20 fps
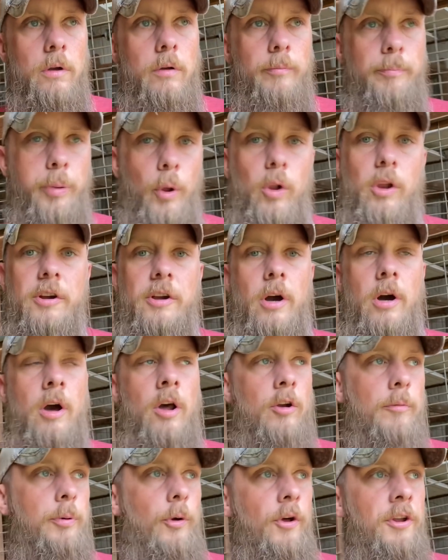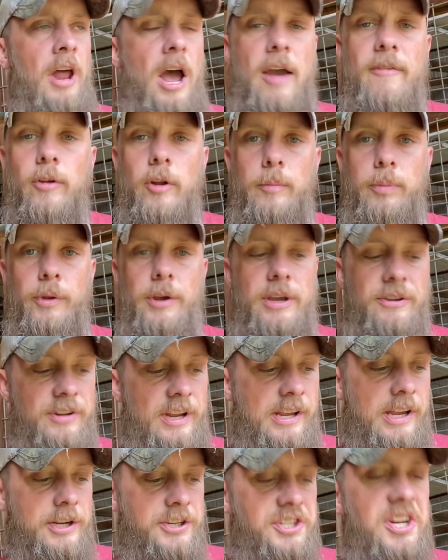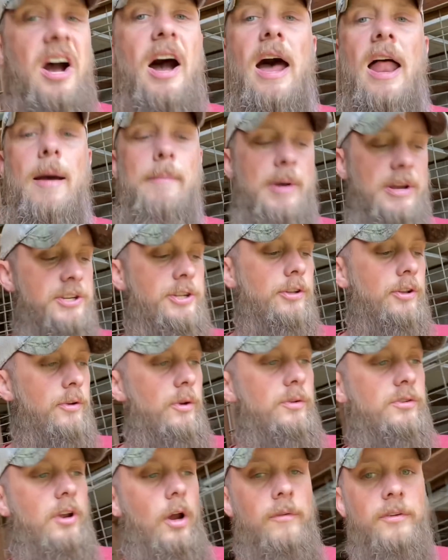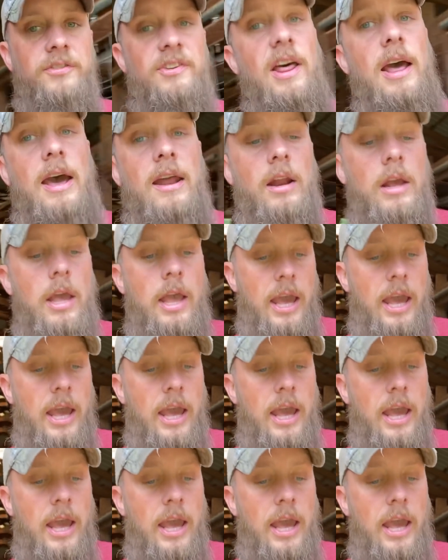pull a gun or pull a knife on the police and he gets shot, I bet you the news covers that.